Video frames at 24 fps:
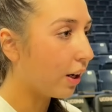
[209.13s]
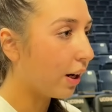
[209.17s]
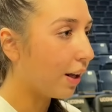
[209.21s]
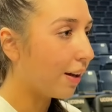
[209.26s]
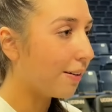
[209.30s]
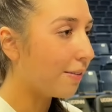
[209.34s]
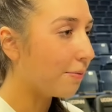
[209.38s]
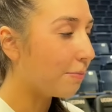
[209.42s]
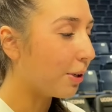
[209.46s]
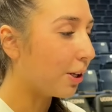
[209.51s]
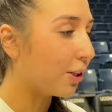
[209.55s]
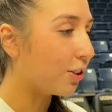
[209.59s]

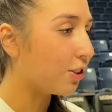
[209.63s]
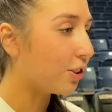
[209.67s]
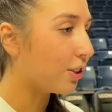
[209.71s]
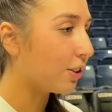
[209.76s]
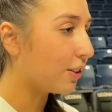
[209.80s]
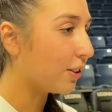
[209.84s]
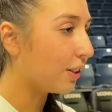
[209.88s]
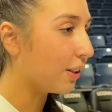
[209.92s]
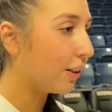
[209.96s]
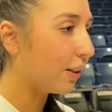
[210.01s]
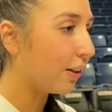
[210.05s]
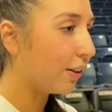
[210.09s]
I'm not
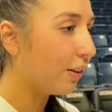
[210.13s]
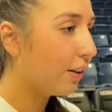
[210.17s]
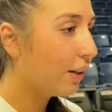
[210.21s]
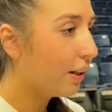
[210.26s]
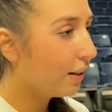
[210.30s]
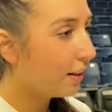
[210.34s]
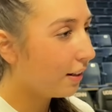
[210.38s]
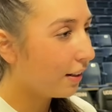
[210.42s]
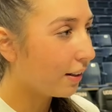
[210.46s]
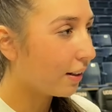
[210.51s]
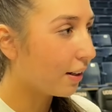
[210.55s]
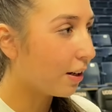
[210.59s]
just you know
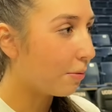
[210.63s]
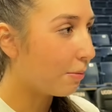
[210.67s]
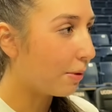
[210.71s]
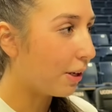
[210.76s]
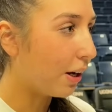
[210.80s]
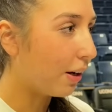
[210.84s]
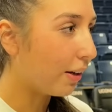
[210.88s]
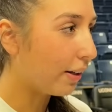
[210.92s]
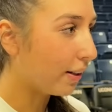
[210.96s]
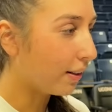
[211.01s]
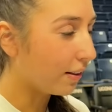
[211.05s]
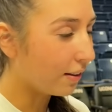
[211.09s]
coming
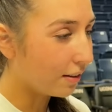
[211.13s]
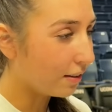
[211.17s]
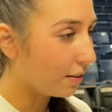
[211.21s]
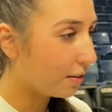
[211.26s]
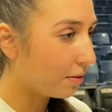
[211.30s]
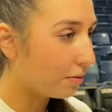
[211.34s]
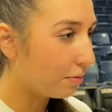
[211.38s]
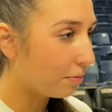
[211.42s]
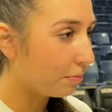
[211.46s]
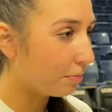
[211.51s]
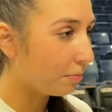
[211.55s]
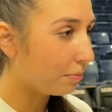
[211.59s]
out here
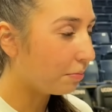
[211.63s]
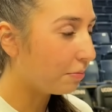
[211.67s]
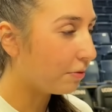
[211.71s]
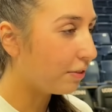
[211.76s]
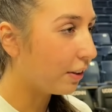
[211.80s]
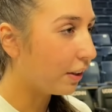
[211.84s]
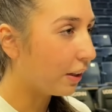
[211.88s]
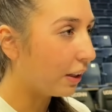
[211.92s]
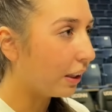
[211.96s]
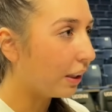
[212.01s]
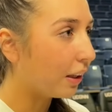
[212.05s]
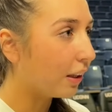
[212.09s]
and
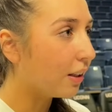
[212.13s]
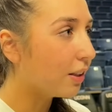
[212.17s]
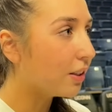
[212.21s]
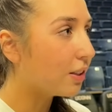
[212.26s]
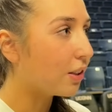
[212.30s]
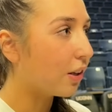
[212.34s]
feeling good.